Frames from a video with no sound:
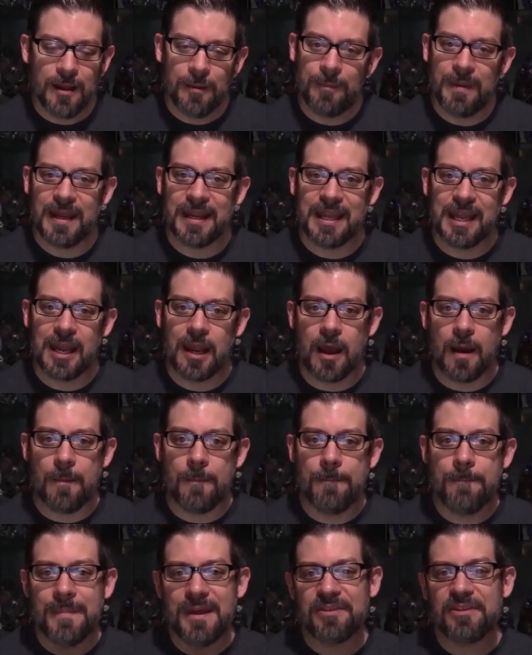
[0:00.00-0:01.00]
making
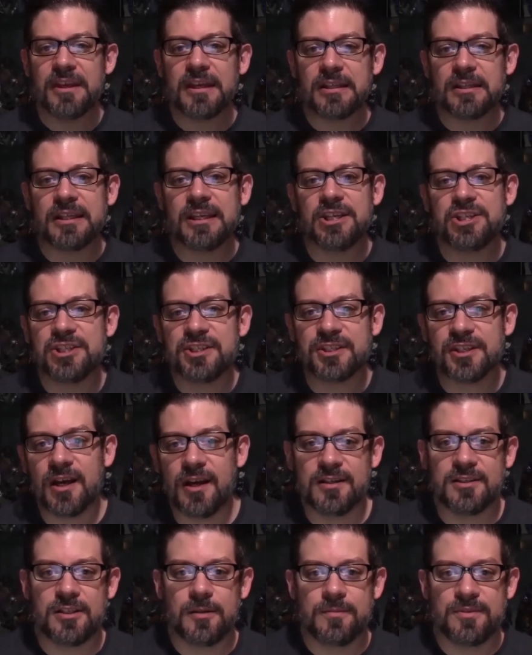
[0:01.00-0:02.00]
Mythic Legions
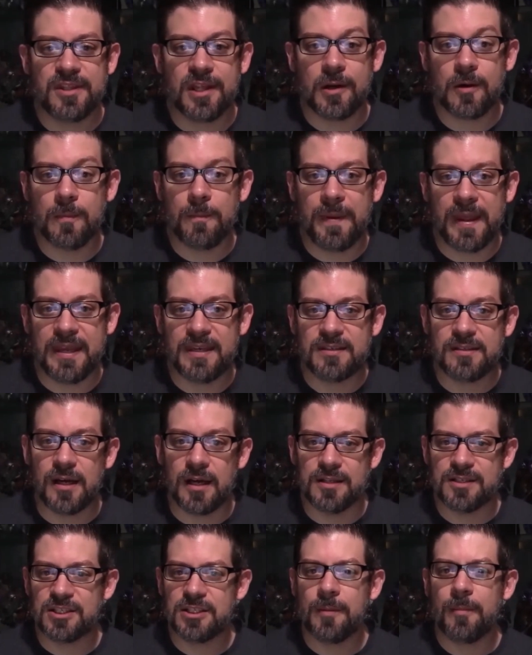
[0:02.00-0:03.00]
customs that are based
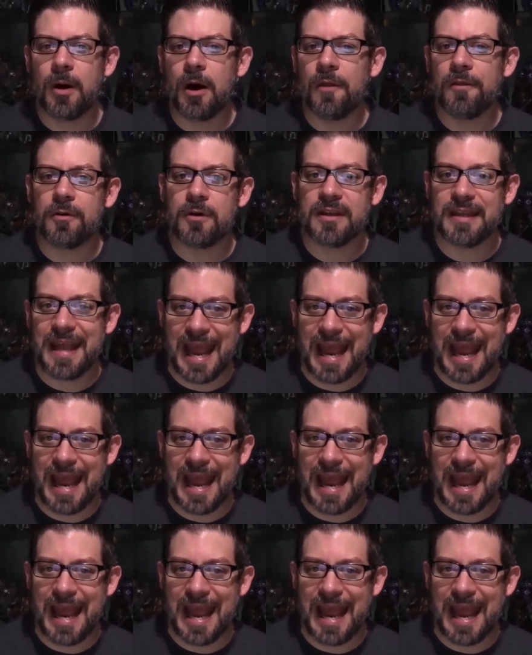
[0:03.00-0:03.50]
on some other